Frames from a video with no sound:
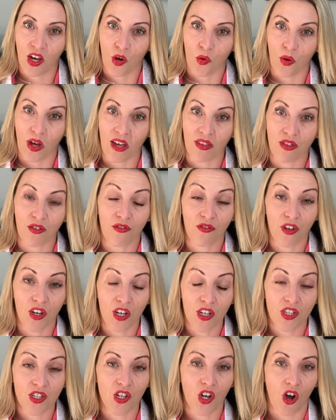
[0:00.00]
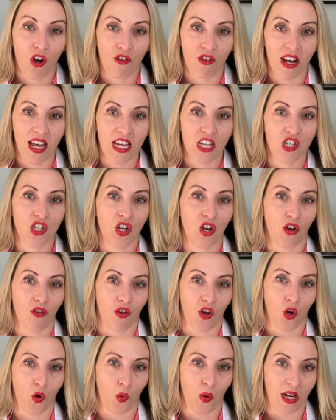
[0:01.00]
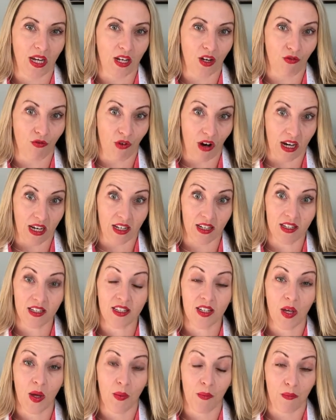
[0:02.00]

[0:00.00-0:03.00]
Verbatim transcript: We had the first coronation of a Queen regnant,